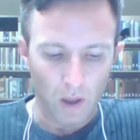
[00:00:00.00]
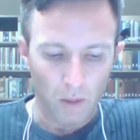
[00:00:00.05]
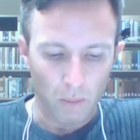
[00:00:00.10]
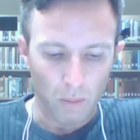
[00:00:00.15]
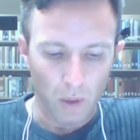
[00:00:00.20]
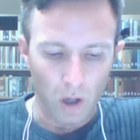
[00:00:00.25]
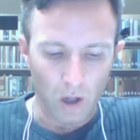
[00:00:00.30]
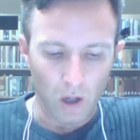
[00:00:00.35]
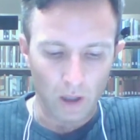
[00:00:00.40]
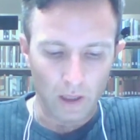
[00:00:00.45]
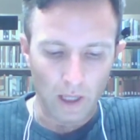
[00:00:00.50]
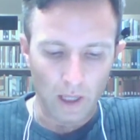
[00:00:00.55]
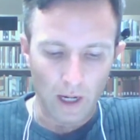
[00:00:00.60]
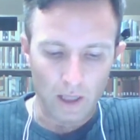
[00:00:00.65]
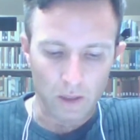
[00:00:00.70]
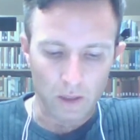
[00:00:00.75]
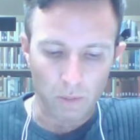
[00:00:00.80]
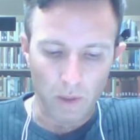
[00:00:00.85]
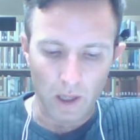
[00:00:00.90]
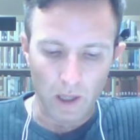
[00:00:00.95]
Pong
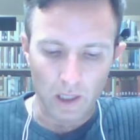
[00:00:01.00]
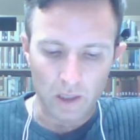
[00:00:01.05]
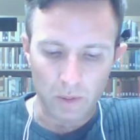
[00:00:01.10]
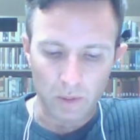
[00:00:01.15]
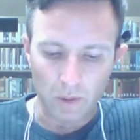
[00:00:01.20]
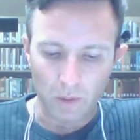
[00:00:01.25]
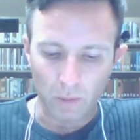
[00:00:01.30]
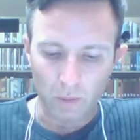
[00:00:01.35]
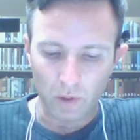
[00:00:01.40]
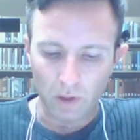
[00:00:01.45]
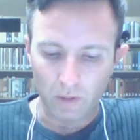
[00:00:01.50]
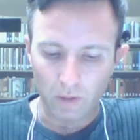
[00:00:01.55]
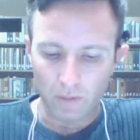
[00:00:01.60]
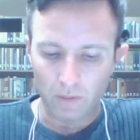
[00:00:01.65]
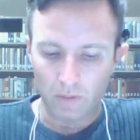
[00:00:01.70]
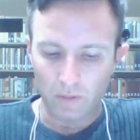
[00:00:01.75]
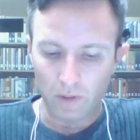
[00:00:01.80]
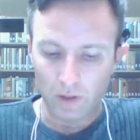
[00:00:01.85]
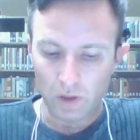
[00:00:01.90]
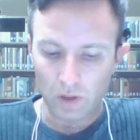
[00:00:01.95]
cache management would
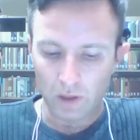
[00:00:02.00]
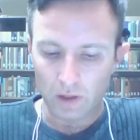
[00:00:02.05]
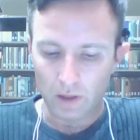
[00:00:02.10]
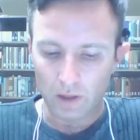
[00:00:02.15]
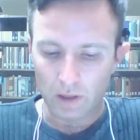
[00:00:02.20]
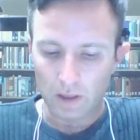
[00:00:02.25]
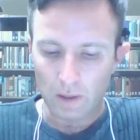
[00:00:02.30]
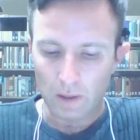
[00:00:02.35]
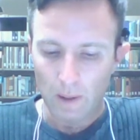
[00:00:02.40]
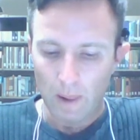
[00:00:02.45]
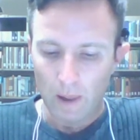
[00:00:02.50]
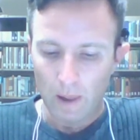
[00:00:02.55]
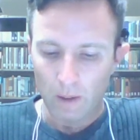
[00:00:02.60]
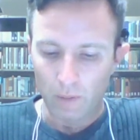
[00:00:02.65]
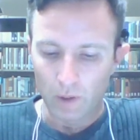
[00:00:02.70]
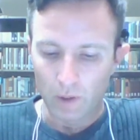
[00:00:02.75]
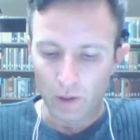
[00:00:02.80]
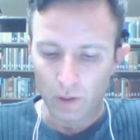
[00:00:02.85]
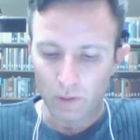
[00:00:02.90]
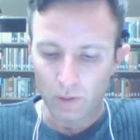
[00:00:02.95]
efficiently
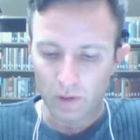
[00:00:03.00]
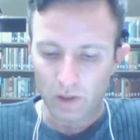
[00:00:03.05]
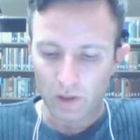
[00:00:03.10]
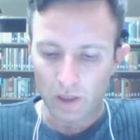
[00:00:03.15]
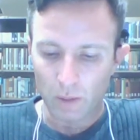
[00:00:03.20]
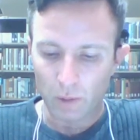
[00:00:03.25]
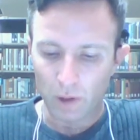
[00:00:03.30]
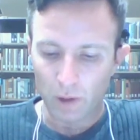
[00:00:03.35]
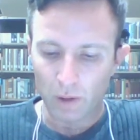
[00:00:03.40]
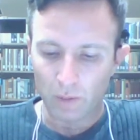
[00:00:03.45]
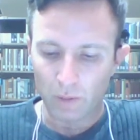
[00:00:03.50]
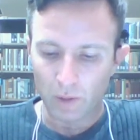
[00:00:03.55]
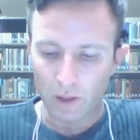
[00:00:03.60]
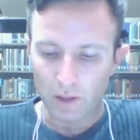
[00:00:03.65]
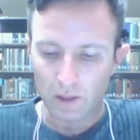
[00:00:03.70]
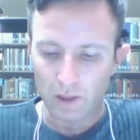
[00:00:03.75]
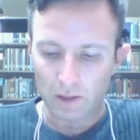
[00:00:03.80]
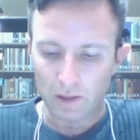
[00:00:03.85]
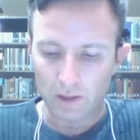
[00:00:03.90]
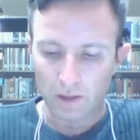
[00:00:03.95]
reduce number of
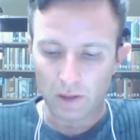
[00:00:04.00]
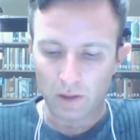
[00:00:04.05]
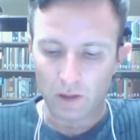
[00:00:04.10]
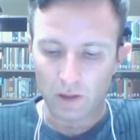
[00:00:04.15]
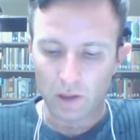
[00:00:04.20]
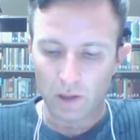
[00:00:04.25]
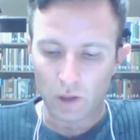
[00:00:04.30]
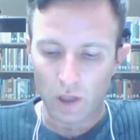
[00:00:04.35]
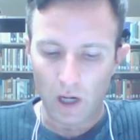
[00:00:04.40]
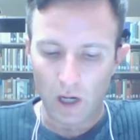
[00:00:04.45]
unnecessary